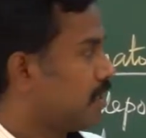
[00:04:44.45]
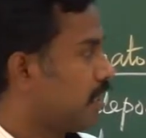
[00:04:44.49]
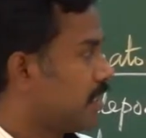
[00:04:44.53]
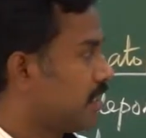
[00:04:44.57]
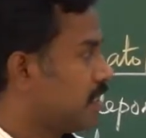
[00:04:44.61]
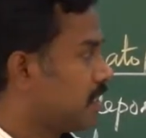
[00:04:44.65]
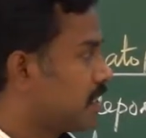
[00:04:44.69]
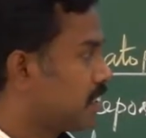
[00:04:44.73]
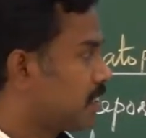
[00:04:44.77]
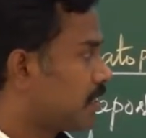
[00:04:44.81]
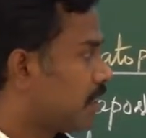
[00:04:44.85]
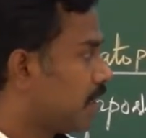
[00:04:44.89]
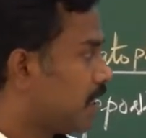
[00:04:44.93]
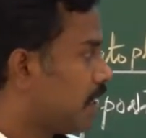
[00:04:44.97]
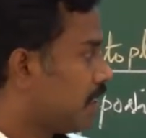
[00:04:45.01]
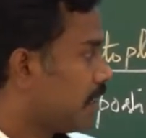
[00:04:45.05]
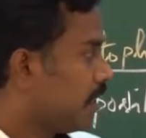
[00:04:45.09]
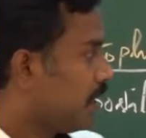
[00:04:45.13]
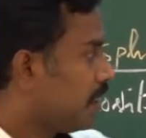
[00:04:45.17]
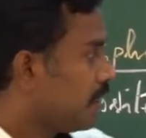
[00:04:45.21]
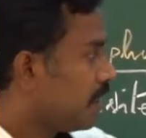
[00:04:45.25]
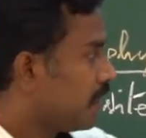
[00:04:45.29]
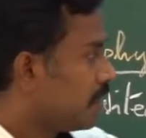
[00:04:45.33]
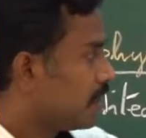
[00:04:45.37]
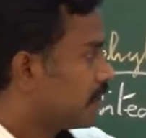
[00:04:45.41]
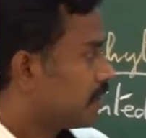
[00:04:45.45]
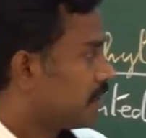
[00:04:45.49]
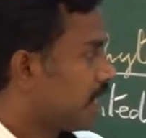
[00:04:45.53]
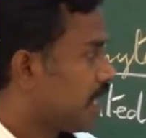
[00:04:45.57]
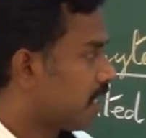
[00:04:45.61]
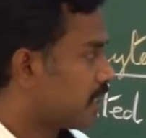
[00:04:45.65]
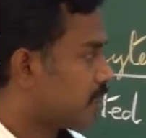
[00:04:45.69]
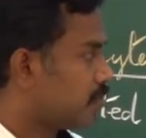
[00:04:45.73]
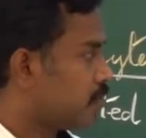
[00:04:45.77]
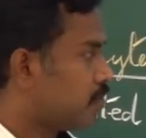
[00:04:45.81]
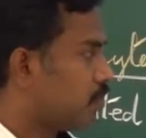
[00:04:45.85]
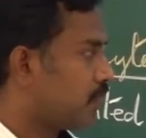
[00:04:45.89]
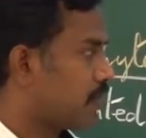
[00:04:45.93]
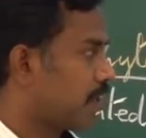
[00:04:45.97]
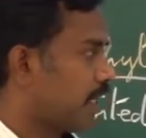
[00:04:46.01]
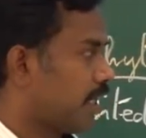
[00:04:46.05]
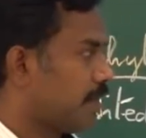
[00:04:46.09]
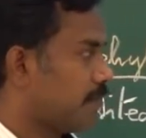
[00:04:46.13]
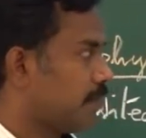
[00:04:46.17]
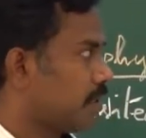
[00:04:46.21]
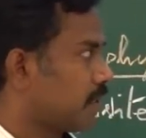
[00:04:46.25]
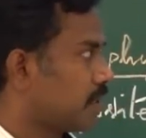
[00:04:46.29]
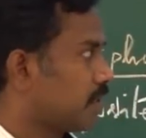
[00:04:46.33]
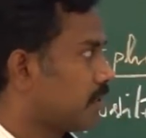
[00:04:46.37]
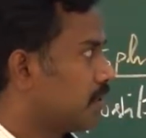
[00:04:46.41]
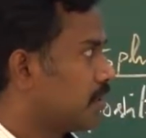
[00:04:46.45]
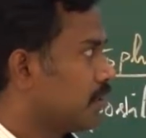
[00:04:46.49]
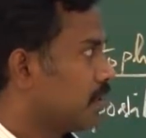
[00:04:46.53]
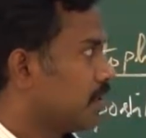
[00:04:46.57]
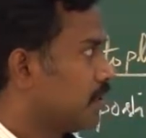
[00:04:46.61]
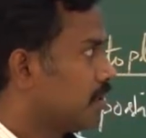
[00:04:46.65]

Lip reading: That is called a chasmocamus.